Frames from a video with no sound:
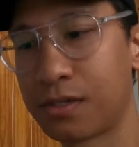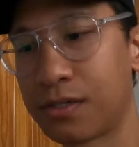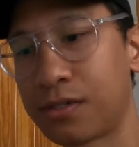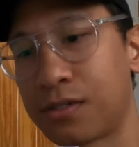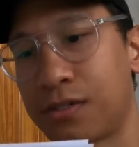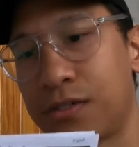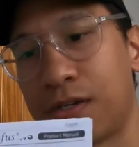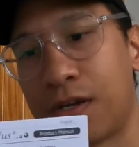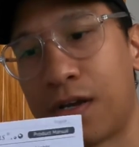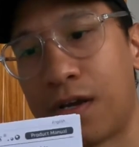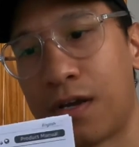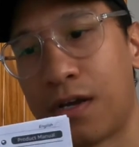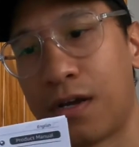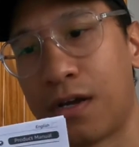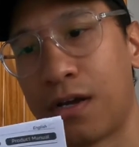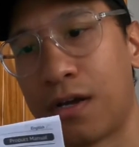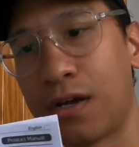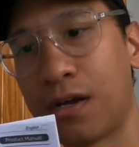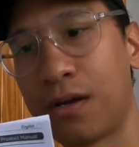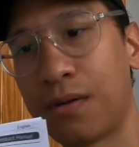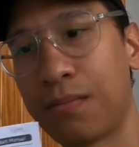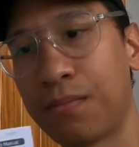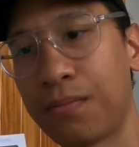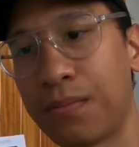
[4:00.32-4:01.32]

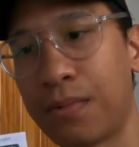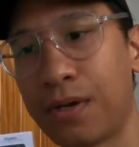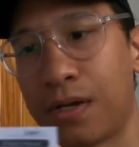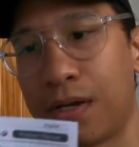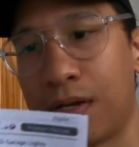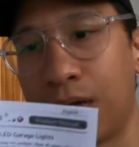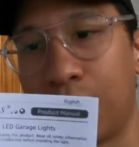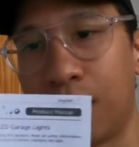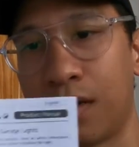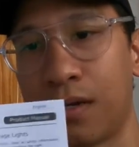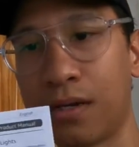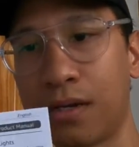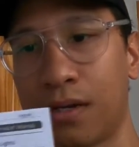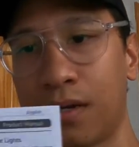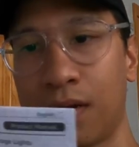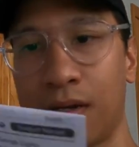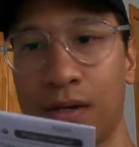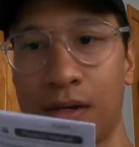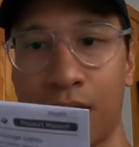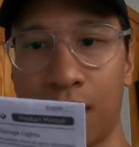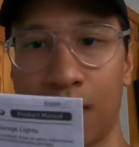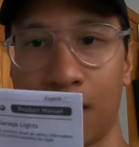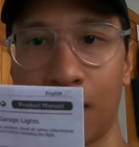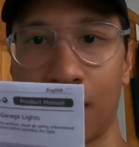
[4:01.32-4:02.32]
some
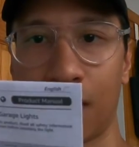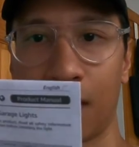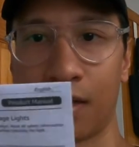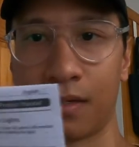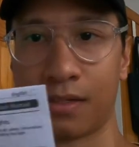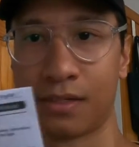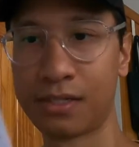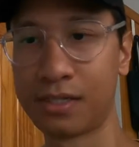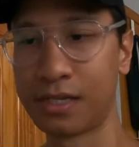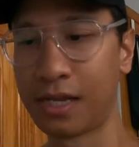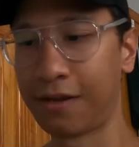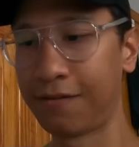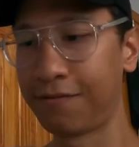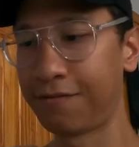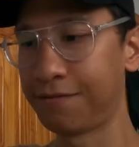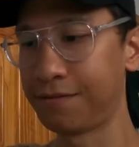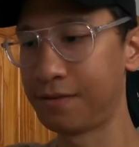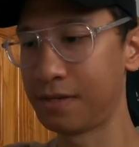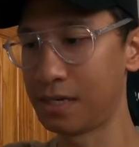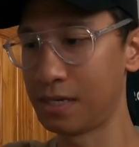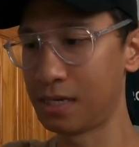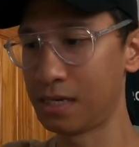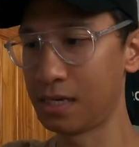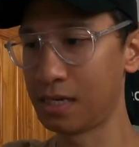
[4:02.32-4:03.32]

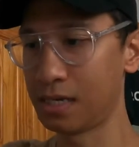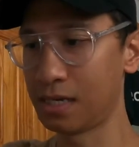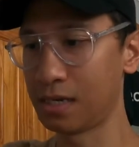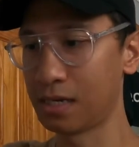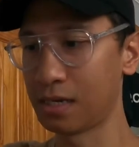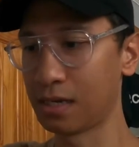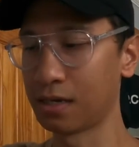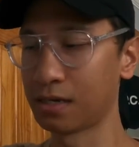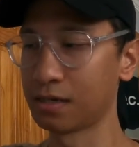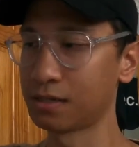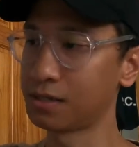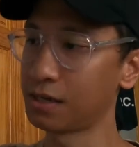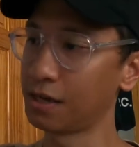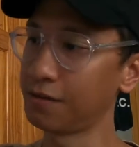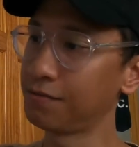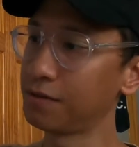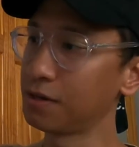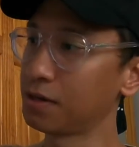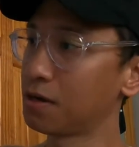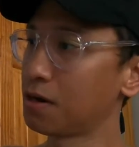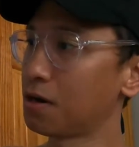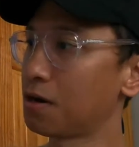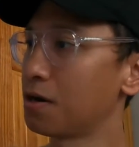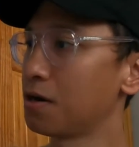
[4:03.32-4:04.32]
safety
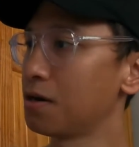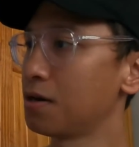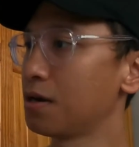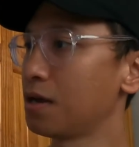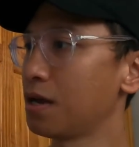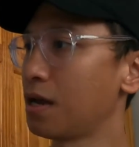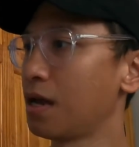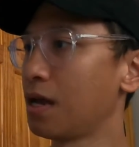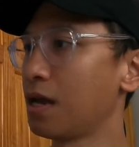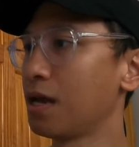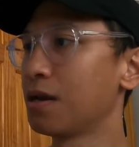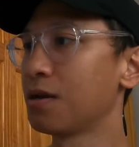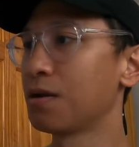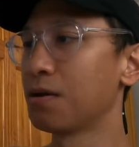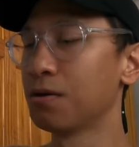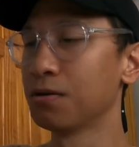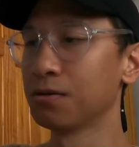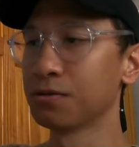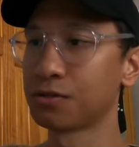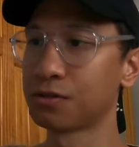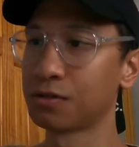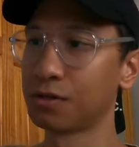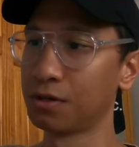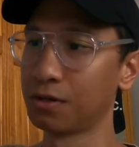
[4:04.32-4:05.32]
card, and
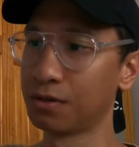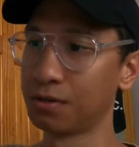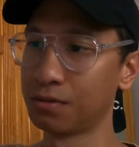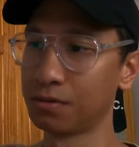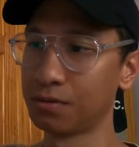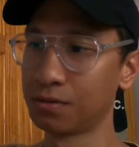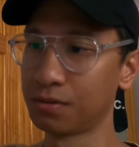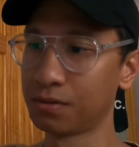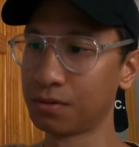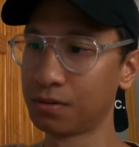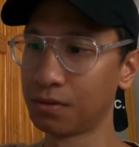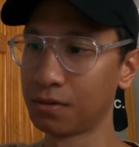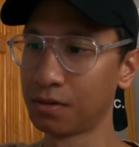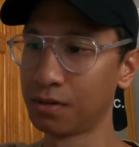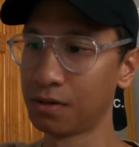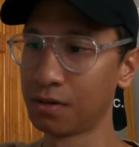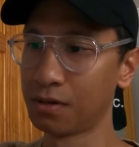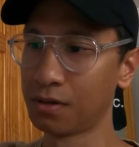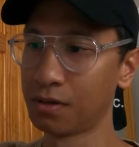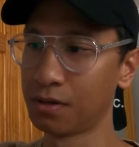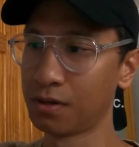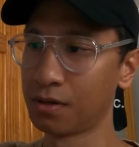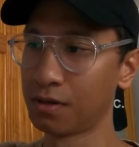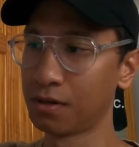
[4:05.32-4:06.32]
also
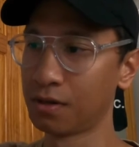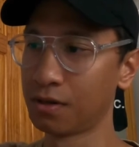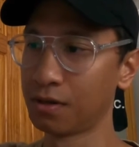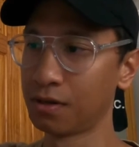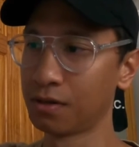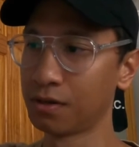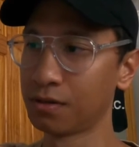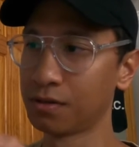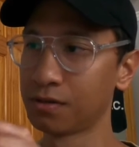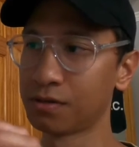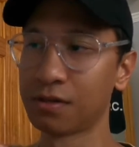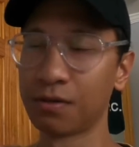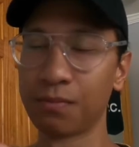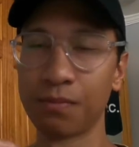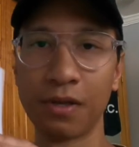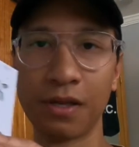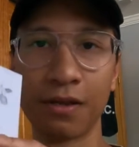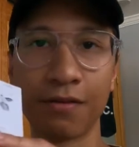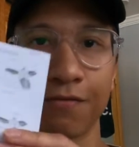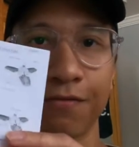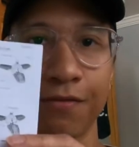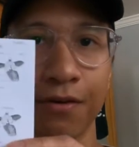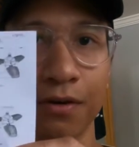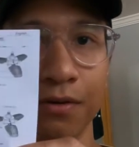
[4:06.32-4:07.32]
some
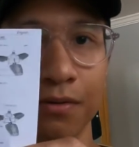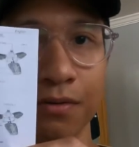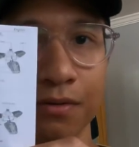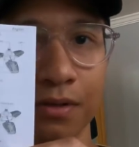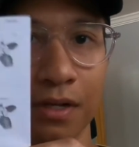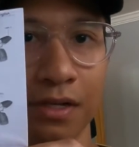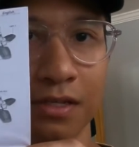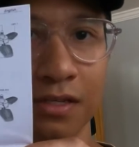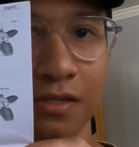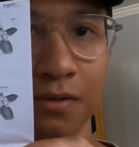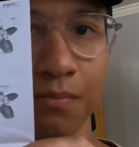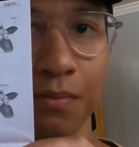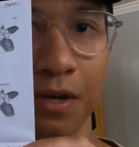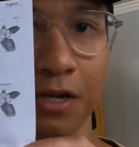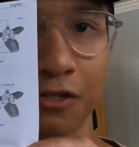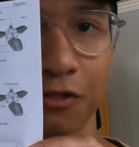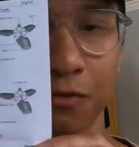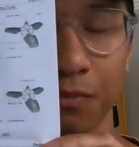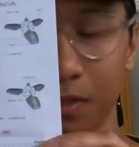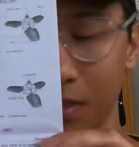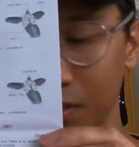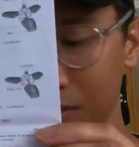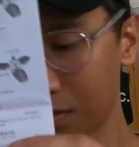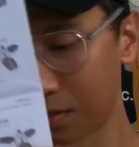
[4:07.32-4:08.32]
info and some
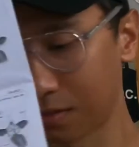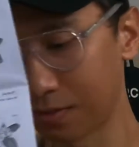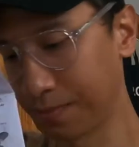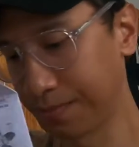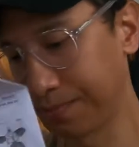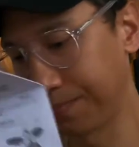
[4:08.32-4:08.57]
measurements.